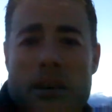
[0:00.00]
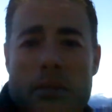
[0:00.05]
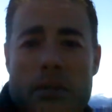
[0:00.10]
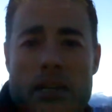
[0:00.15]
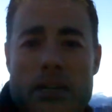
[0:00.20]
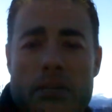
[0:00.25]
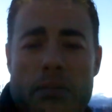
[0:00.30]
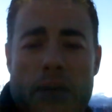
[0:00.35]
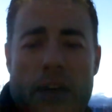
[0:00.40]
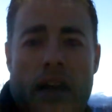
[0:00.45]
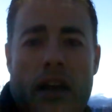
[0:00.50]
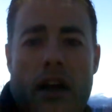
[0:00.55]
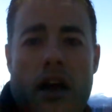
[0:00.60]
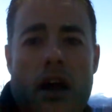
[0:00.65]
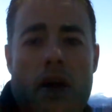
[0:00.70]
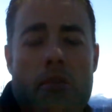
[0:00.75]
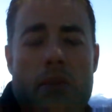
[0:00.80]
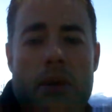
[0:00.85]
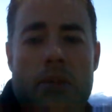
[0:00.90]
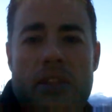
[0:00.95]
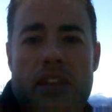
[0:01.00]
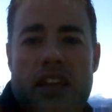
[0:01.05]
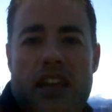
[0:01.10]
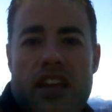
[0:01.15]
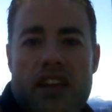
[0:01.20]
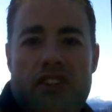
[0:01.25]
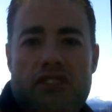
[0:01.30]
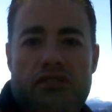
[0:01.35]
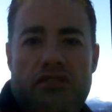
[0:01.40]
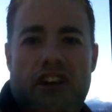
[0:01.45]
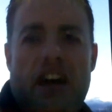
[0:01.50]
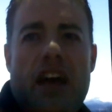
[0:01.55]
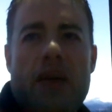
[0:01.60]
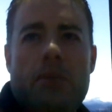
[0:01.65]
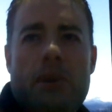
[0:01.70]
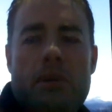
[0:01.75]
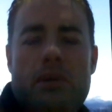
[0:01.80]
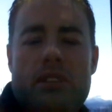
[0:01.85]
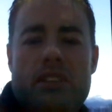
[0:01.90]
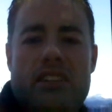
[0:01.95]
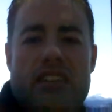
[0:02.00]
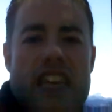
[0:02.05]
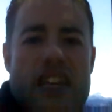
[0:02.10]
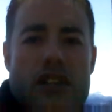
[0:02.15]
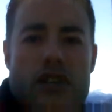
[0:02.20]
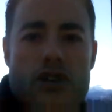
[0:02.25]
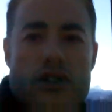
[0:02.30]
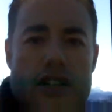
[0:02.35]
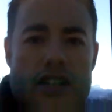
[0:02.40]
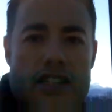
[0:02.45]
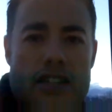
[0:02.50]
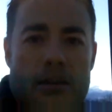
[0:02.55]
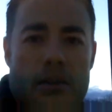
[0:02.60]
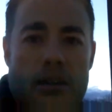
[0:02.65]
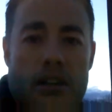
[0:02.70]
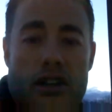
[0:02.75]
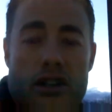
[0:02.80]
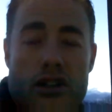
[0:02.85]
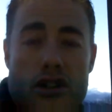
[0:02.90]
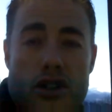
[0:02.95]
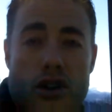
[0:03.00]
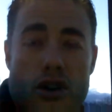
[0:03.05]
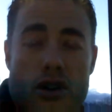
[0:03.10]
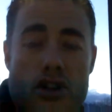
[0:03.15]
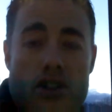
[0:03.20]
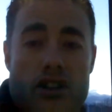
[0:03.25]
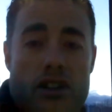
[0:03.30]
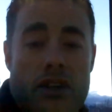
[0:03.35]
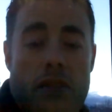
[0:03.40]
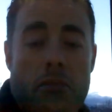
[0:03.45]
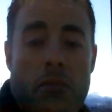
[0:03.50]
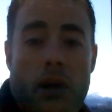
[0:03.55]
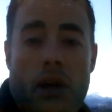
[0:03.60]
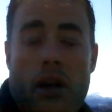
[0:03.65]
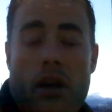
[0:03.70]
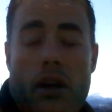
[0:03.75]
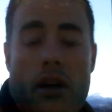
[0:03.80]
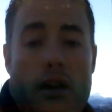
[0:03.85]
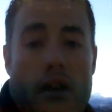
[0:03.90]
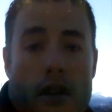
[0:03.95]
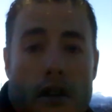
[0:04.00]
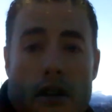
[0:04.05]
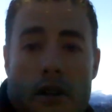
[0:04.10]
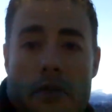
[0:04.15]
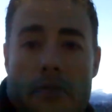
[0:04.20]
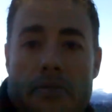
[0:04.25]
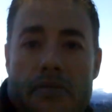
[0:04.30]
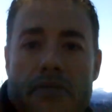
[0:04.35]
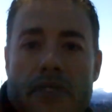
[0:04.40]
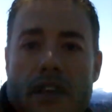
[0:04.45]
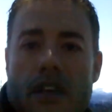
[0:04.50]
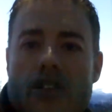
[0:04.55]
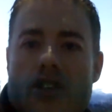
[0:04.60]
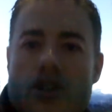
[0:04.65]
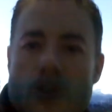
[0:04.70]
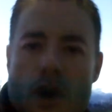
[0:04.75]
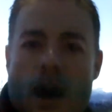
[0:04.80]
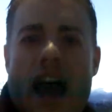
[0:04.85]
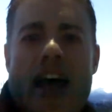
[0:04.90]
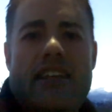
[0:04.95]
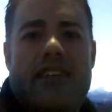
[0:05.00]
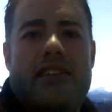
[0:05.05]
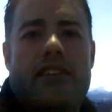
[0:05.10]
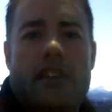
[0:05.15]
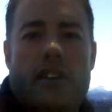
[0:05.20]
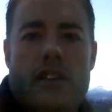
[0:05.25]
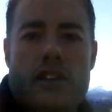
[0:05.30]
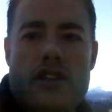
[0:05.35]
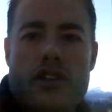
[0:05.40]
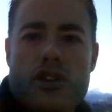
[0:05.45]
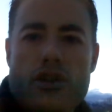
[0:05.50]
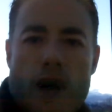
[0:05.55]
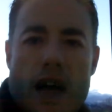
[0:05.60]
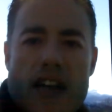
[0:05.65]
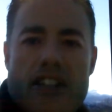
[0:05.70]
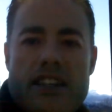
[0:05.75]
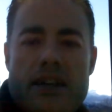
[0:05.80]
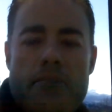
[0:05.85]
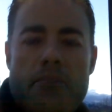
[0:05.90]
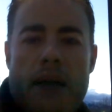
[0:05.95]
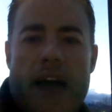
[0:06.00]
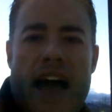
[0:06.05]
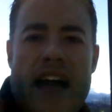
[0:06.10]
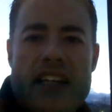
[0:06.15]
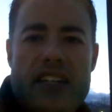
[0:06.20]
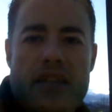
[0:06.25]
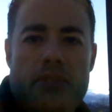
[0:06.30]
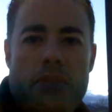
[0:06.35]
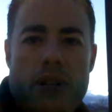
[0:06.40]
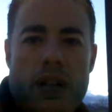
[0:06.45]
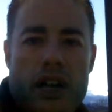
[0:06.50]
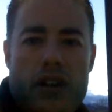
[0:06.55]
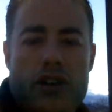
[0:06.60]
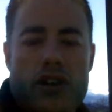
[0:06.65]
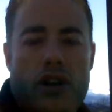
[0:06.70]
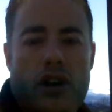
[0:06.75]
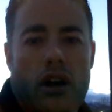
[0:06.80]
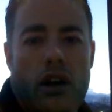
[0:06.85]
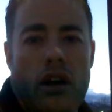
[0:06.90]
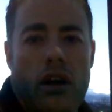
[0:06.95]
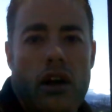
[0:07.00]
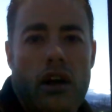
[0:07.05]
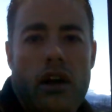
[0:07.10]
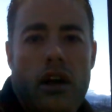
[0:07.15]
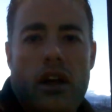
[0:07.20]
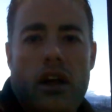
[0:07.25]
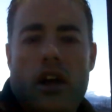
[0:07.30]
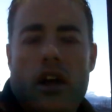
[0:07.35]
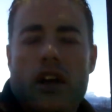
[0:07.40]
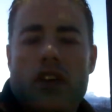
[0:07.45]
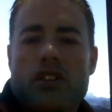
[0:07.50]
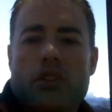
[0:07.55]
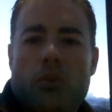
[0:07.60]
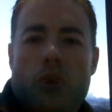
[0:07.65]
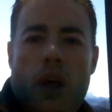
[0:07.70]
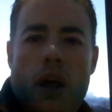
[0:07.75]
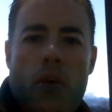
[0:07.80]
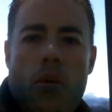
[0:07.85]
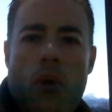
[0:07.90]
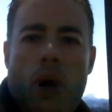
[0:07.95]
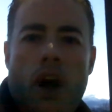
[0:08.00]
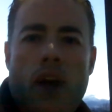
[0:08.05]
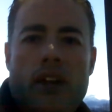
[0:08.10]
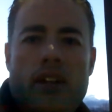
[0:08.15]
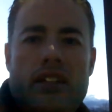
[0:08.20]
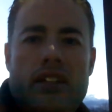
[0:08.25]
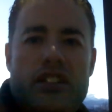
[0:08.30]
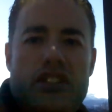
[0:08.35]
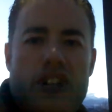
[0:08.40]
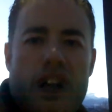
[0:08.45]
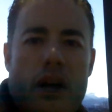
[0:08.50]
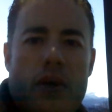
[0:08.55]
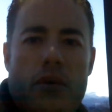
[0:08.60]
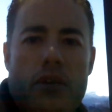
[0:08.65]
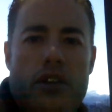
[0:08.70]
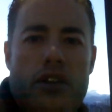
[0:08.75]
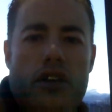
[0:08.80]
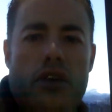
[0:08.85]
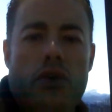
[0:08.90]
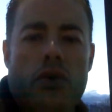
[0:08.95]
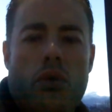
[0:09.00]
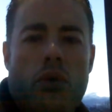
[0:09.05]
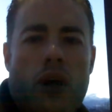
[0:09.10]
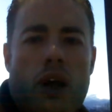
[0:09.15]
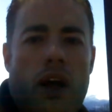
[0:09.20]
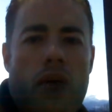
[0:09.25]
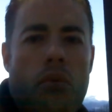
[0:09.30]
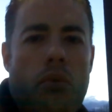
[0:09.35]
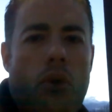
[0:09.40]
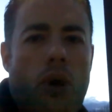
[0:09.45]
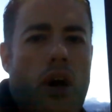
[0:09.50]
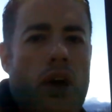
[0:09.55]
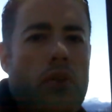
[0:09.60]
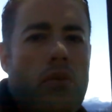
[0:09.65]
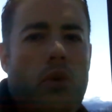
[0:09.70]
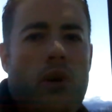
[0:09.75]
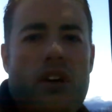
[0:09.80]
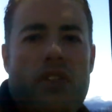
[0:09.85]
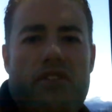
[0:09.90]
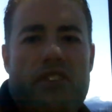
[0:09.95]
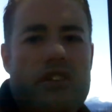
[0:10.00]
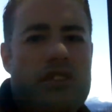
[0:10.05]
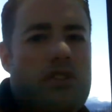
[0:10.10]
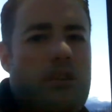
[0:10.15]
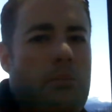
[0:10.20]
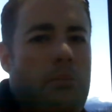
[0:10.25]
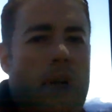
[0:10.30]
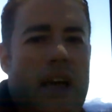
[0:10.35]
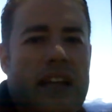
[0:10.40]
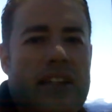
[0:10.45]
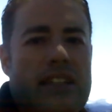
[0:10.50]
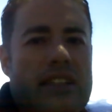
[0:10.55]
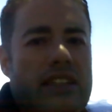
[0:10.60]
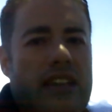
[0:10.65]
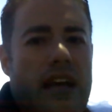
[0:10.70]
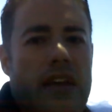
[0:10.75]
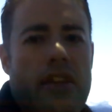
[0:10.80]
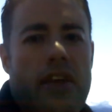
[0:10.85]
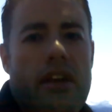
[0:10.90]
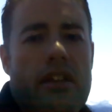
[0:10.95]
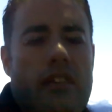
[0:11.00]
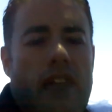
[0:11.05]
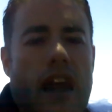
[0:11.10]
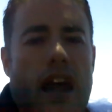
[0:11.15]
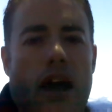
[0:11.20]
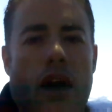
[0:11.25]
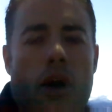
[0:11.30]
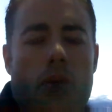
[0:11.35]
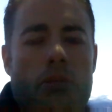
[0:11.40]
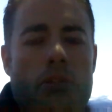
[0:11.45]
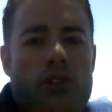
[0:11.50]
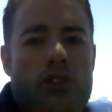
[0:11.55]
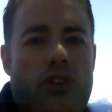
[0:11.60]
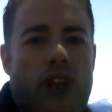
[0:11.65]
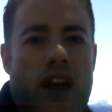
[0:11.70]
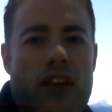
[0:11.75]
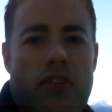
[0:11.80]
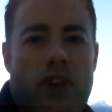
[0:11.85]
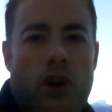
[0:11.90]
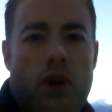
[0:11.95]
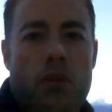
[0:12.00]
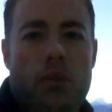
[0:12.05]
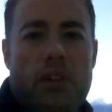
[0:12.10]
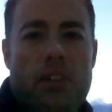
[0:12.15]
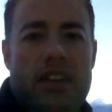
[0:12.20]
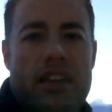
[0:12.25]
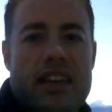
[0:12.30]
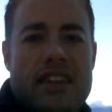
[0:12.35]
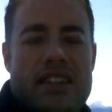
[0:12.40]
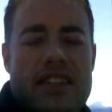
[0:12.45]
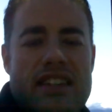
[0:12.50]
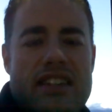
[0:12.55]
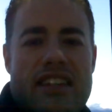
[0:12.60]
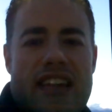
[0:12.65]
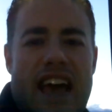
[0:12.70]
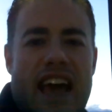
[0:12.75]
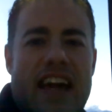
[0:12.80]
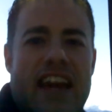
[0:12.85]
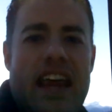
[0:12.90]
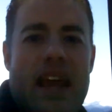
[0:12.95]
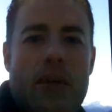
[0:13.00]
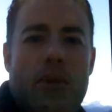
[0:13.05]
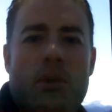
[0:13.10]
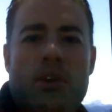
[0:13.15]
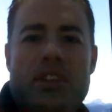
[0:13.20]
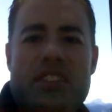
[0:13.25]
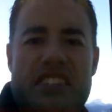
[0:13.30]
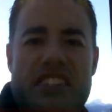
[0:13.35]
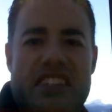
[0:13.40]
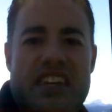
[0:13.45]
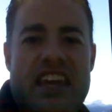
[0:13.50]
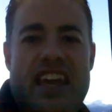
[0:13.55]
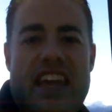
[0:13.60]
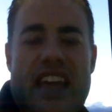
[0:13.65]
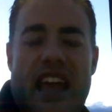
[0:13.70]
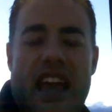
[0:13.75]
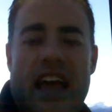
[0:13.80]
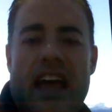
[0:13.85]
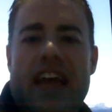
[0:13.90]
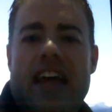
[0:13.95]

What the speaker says: somebody's picking on them. Maybe they get in a fight. Maybe the teacher says something that discourages them. Stress impacts the blood sugar. So what I wanted to share with you, and if there's a message out there that I hope to drive home with this, is that A1C